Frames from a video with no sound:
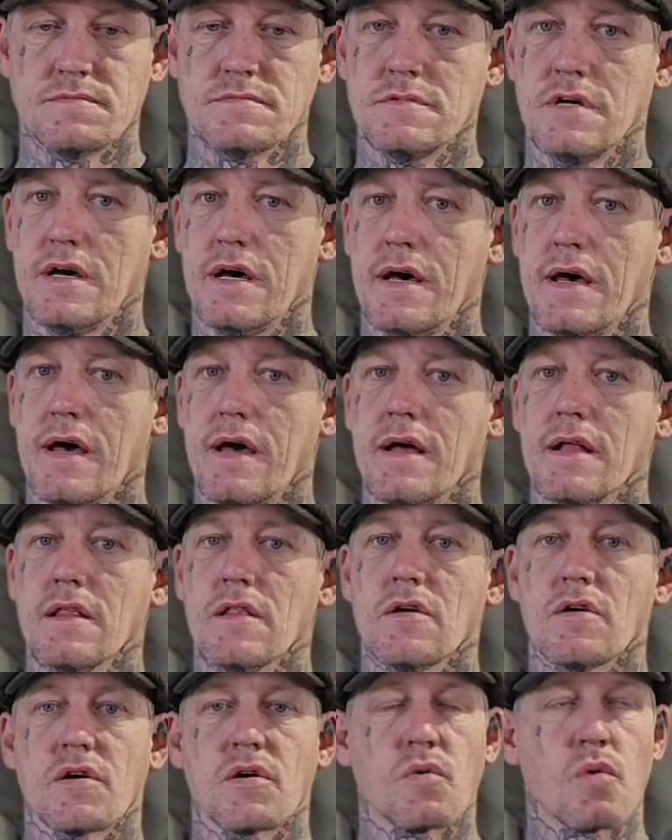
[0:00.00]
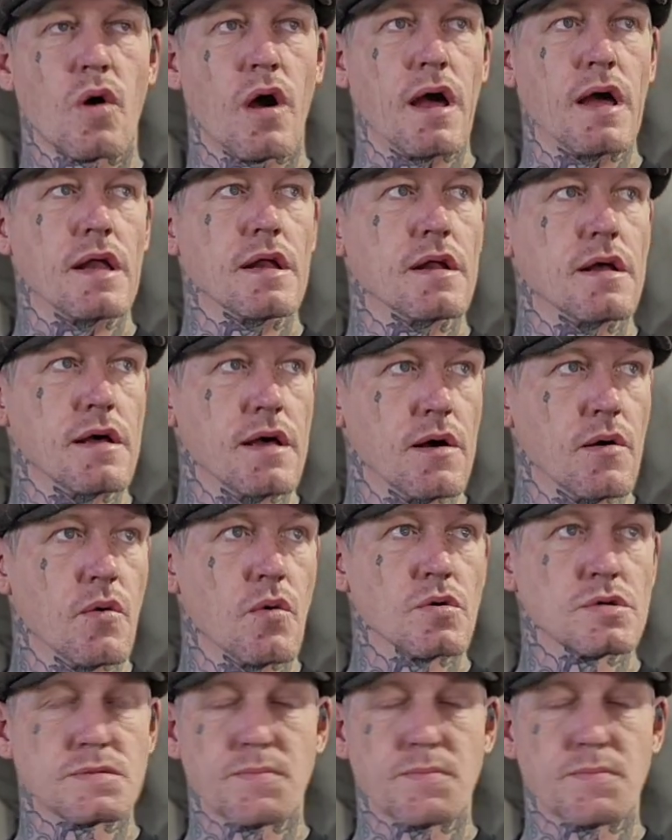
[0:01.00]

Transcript: It looked great. It was